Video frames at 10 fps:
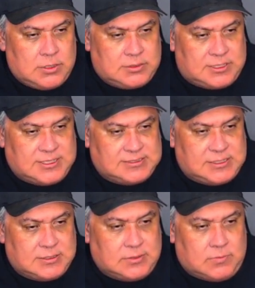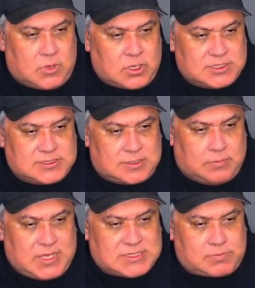Today's deal marks the
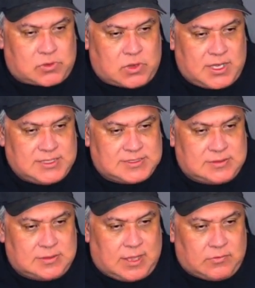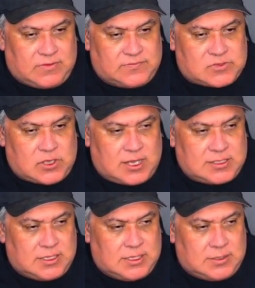best price that we've tracked
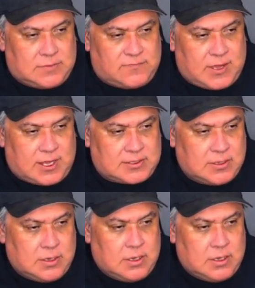in fact.